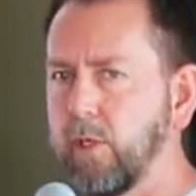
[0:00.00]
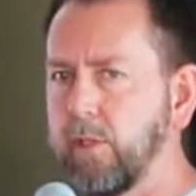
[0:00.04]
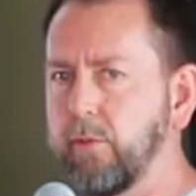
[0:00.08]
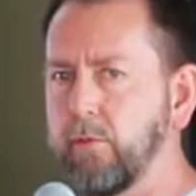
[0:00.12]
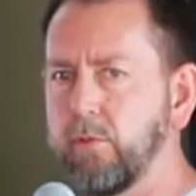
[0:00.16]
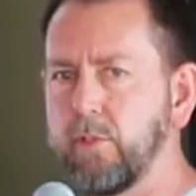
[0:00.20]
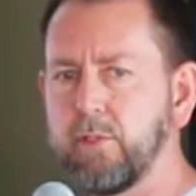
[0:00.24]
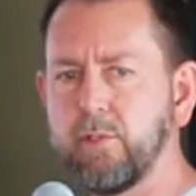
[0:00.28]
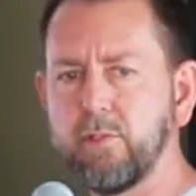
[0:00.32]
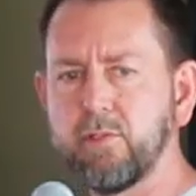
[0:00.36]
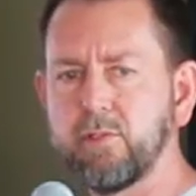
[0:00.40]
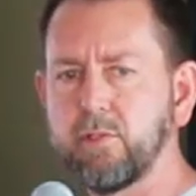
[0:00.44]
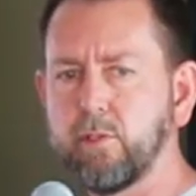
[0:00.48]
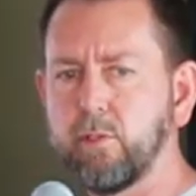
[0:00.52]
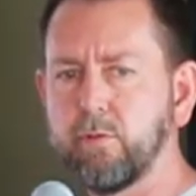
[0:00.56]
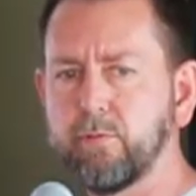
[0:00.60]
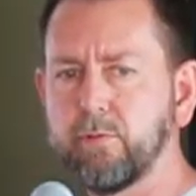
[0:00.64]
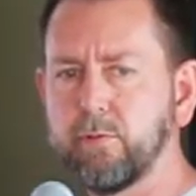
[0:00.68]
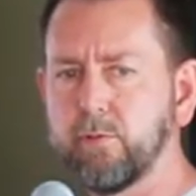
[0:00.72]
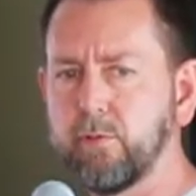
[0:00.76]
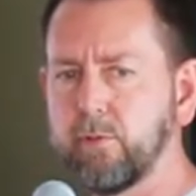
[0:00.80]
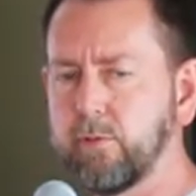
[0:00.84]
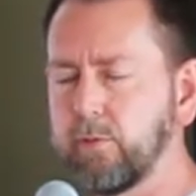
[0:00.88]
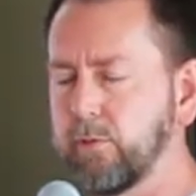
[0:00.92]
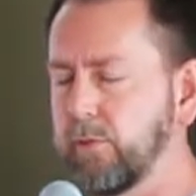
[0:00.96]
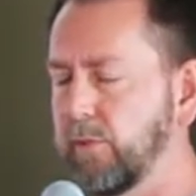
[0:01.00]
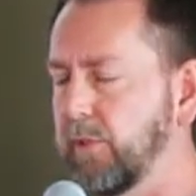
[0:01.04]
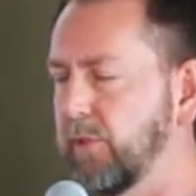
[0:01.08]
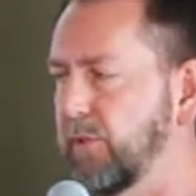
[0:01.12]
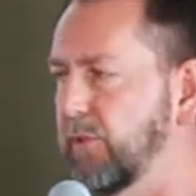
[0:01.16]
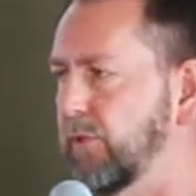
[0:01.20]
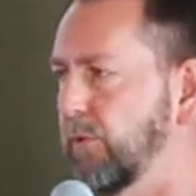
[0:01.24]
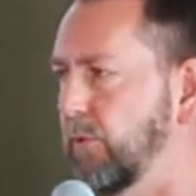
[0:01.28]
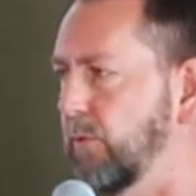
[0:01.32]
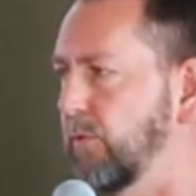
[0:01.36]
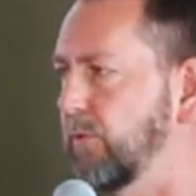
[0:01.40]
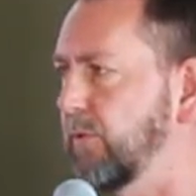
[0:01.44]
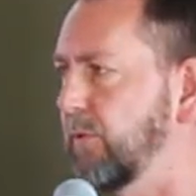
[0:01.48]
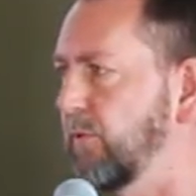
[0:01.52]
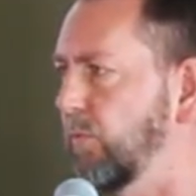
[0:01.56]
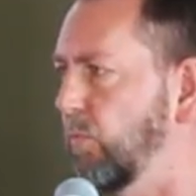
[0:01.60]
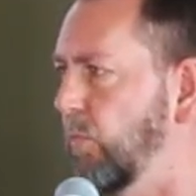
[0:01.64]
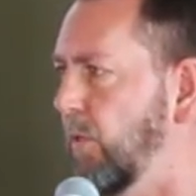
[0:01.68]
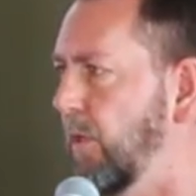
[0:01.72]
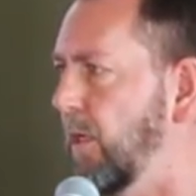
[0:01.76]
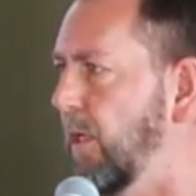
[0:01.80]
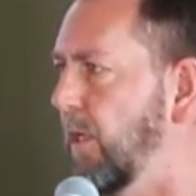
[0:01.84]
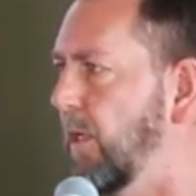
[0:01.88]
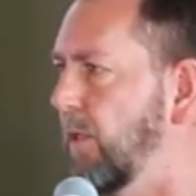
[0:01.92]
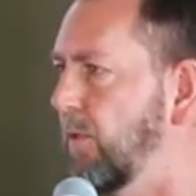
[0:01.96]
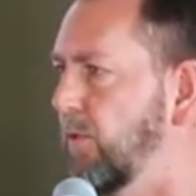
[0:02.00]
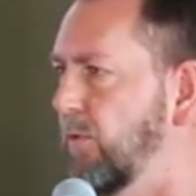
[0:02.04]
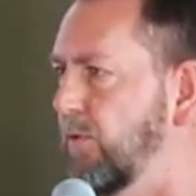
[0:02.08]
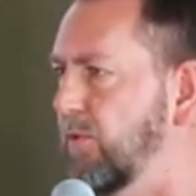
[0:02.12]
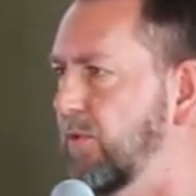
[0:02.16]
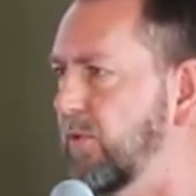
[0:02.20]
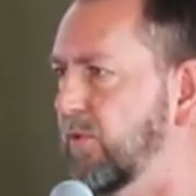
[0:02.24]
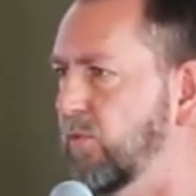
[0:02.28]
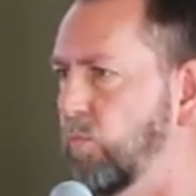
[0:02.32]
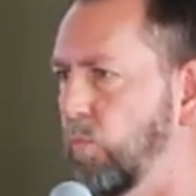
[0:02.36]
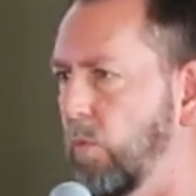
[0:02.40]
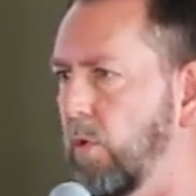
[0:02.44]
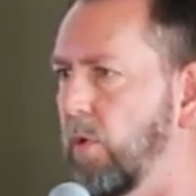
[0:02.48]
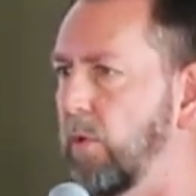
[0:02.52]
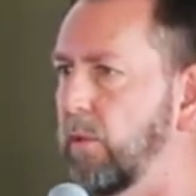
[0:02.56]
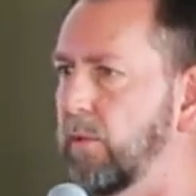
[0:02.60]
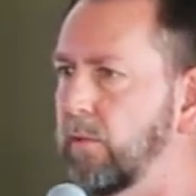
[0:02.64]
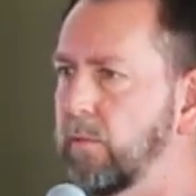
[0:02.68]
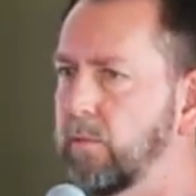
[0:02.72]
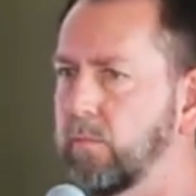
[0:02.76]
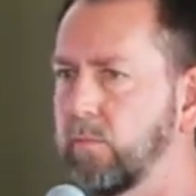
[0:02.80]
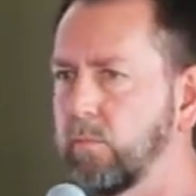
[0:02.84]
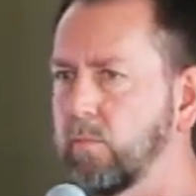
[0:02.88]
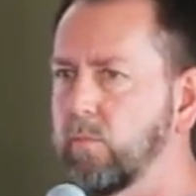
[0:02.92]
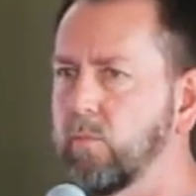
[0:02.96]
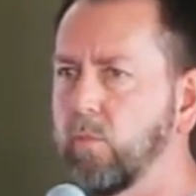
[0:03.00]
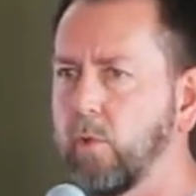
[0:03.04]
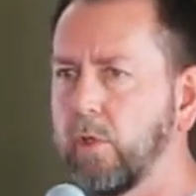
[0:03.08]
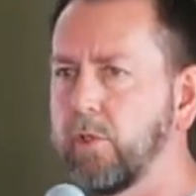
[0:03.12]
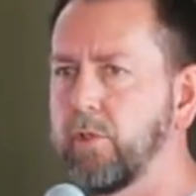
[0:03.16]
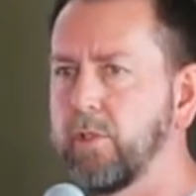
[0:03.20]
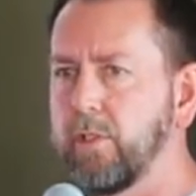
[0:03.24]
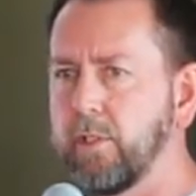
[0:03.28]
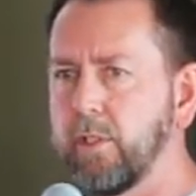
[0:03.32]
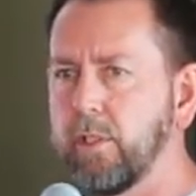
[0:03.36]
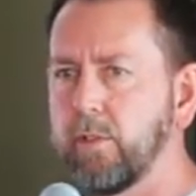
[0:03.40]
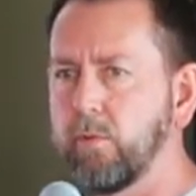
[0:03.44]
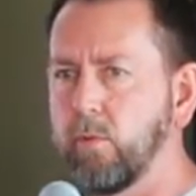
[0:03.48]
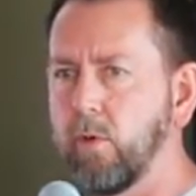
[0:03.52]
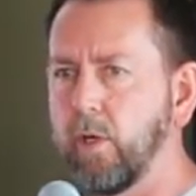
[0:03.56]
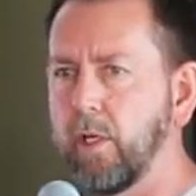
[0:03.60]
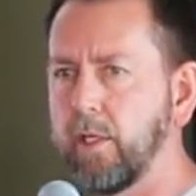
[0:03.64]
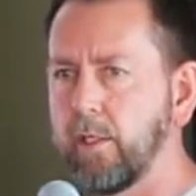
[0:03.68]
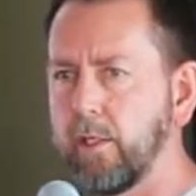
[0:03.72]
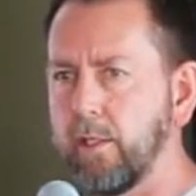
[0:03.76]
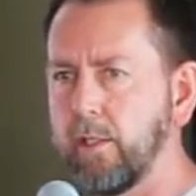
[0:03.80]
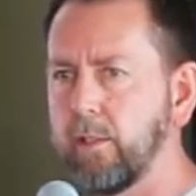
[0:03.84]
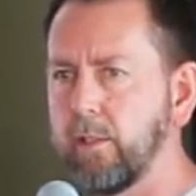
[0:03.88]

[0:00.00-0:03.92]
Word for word: either in yourself or in children, where you just want what you need right